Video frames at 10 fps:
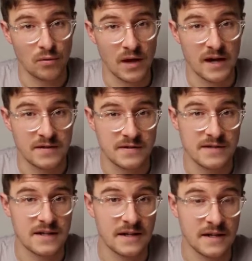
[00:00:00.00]

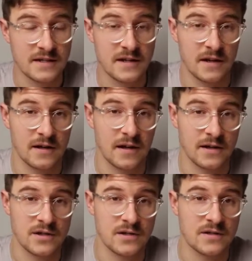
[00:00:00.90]
latency internet
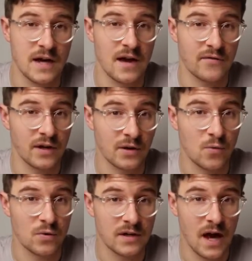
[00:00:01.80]
connection to have a
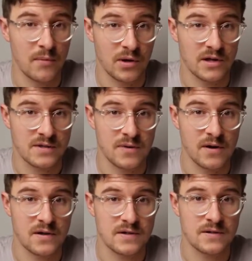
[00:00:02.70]
good gaming
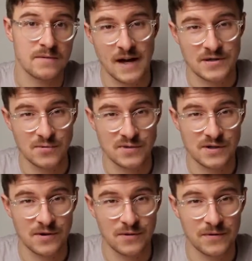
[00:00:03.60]
experience. As a
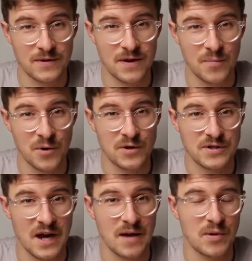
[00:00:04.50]
result, Emerge
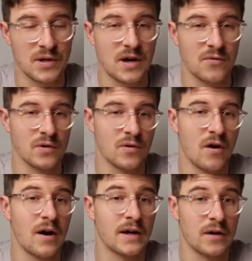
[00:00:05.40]
Gaming are
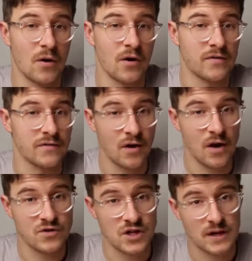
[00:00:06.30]
relying on
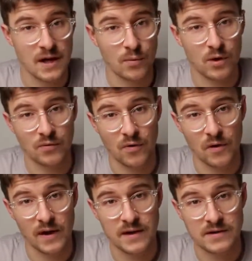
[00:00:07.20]
5G network
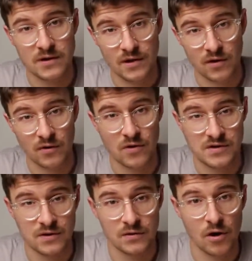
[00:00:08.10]
rollouts across
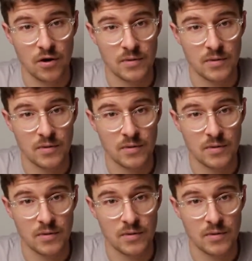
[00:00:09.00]
the globe.